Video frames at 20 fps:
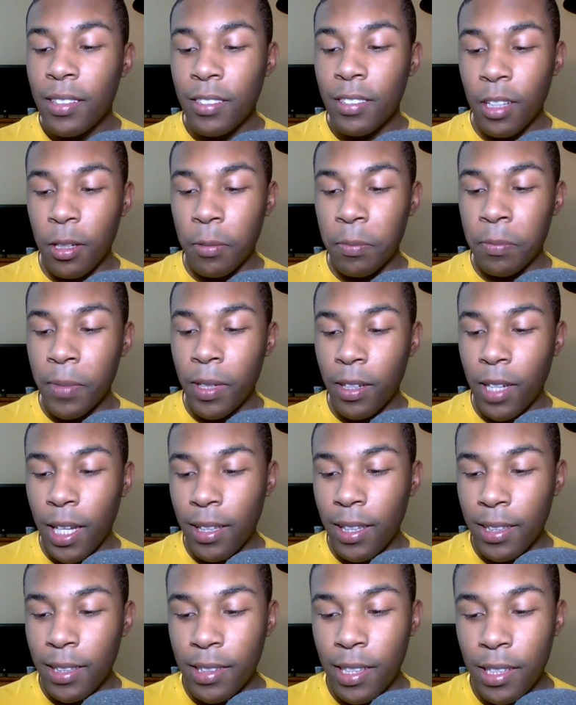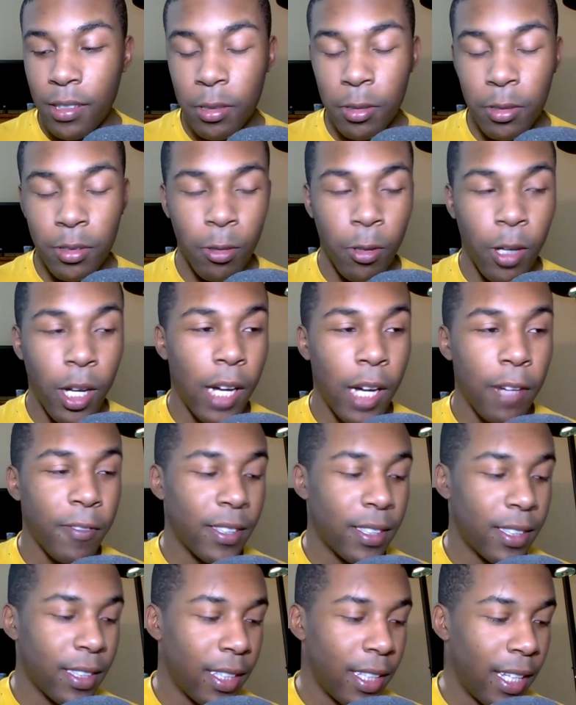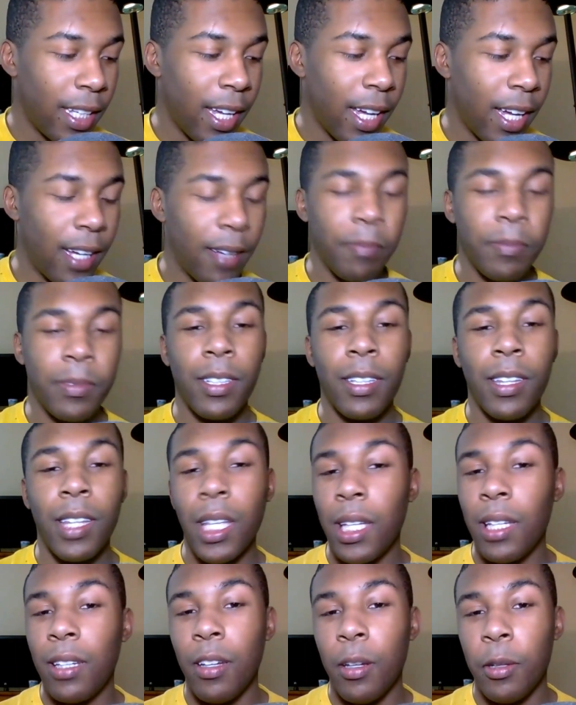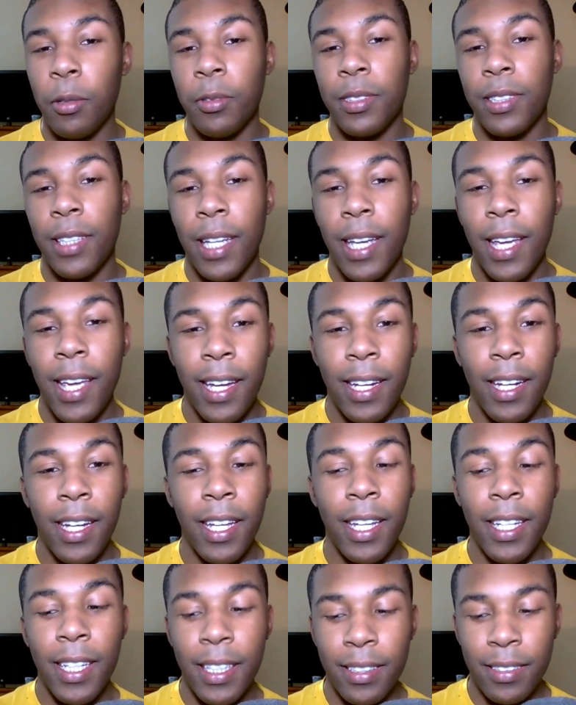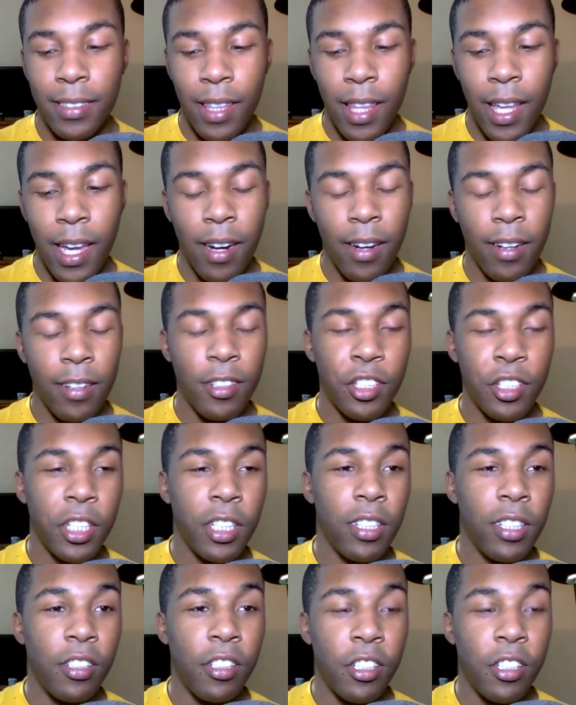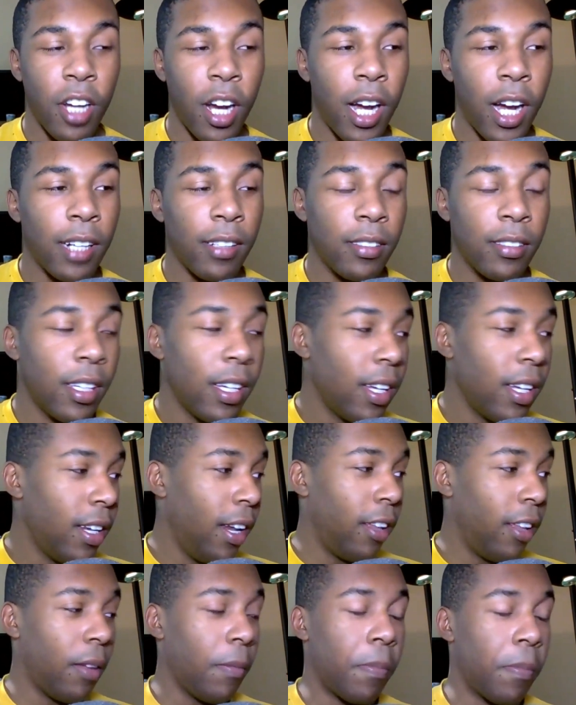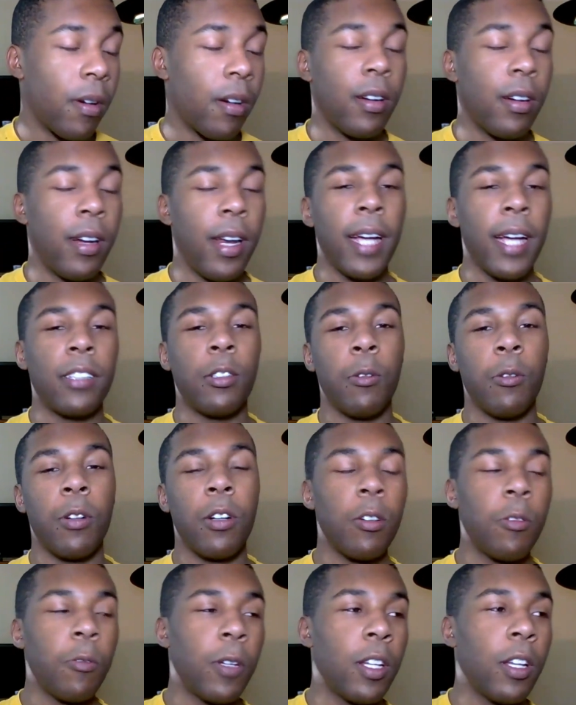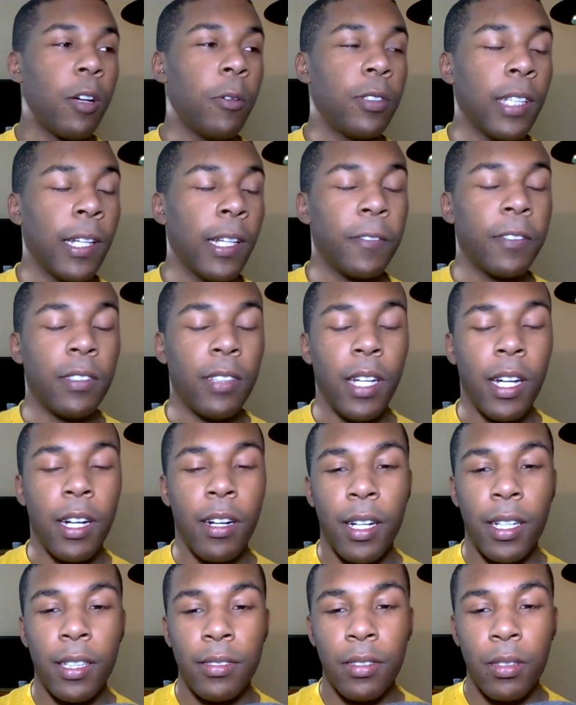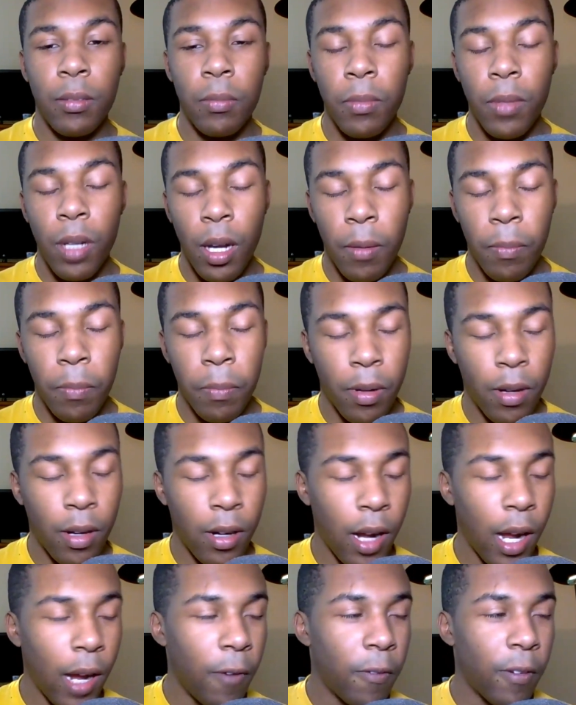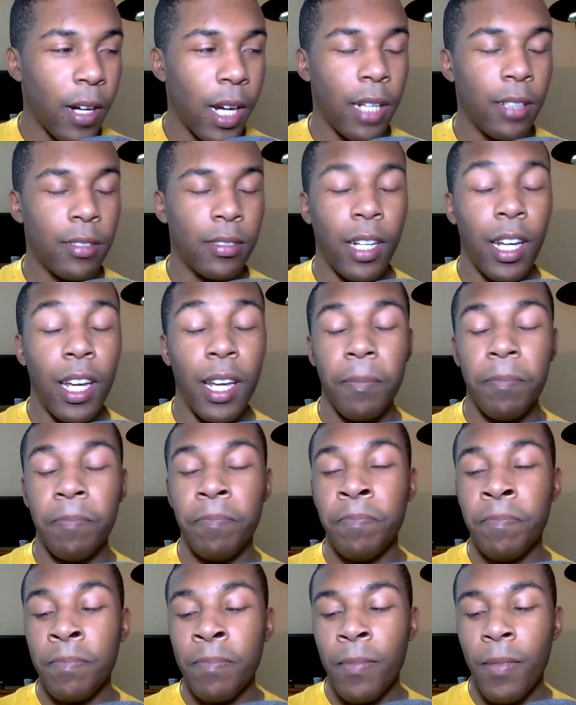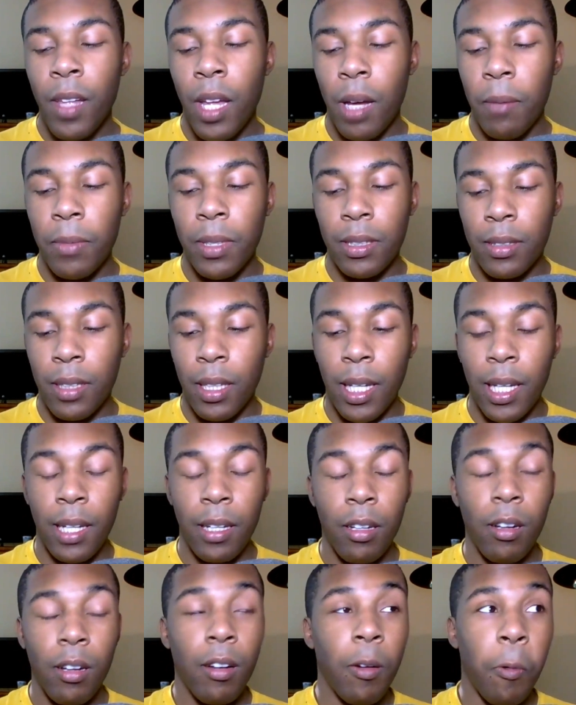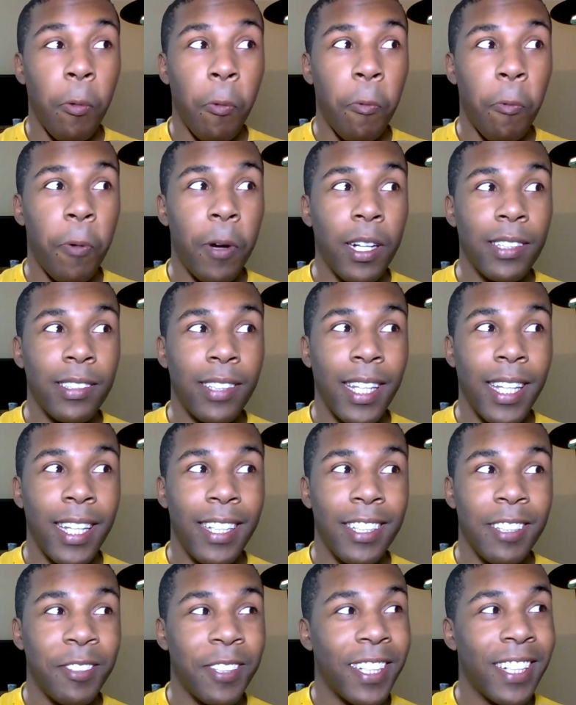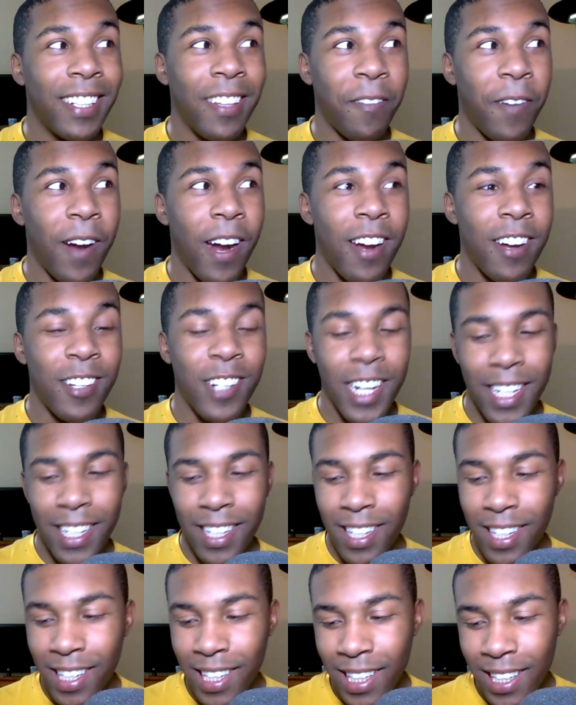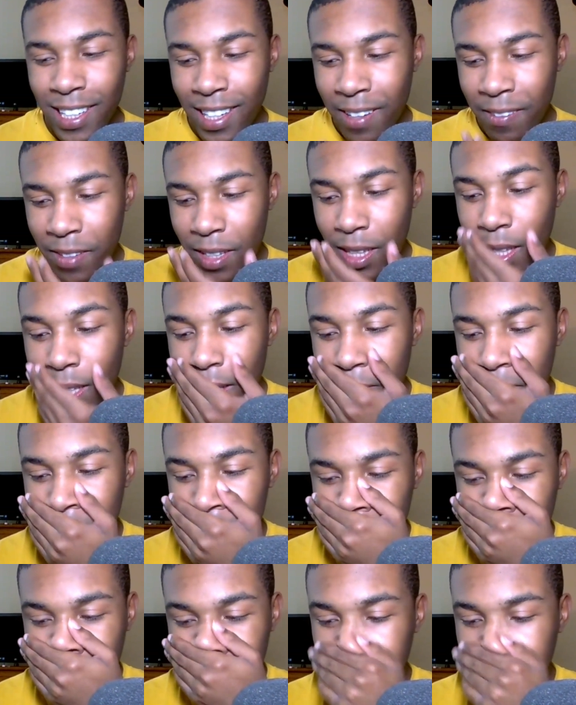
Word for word: So, okay, let's get to it. So, obviously, um, Selene knows that Ignia is there and she is shocked. Now, the bird next to her, who we know is Elsera's um, bird, I forgot his name, um, is like, what is he doing here, the fire dragon god and everything?